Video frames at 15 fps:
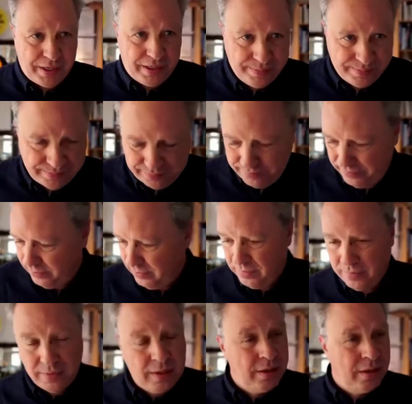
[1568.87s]
party?
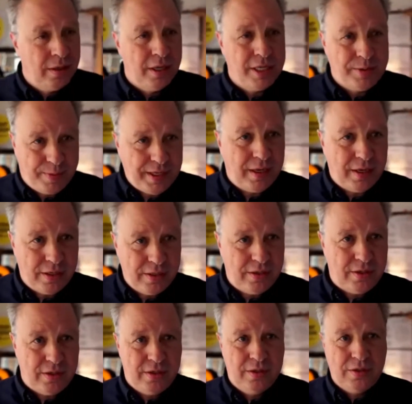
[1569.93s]
It's
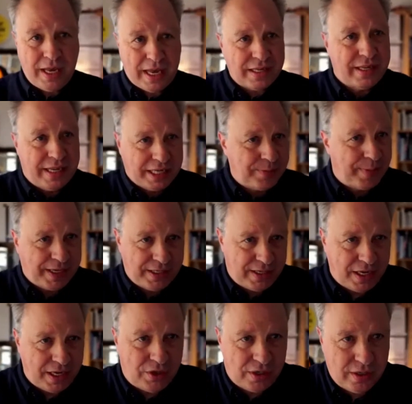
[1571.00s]
because she has an
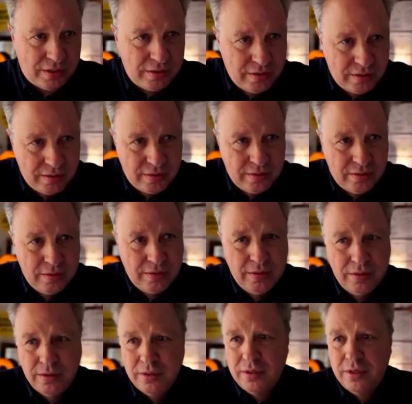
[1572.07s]
expectation
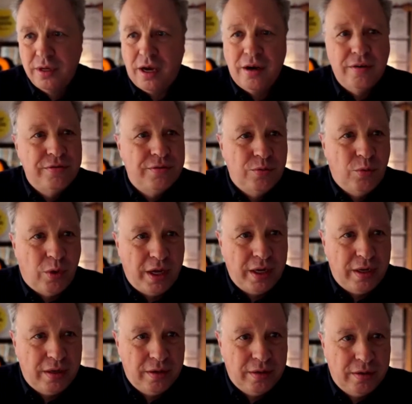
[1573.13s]
of
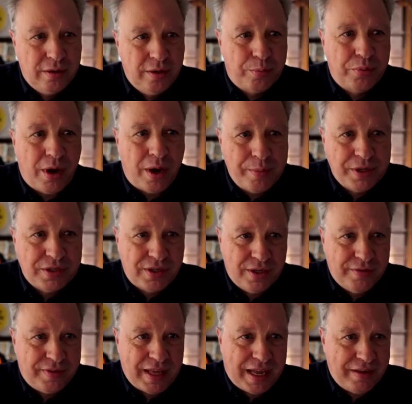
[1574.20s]
what the
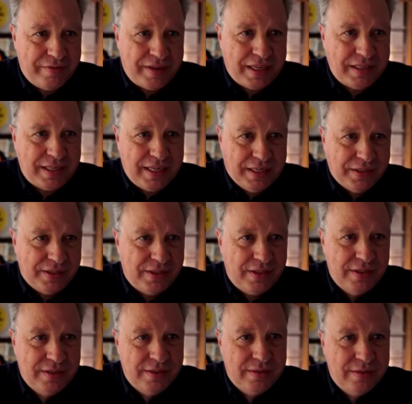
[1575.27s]
promise of that event
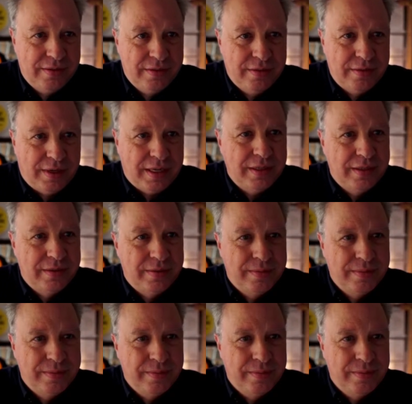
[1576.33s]
is, right?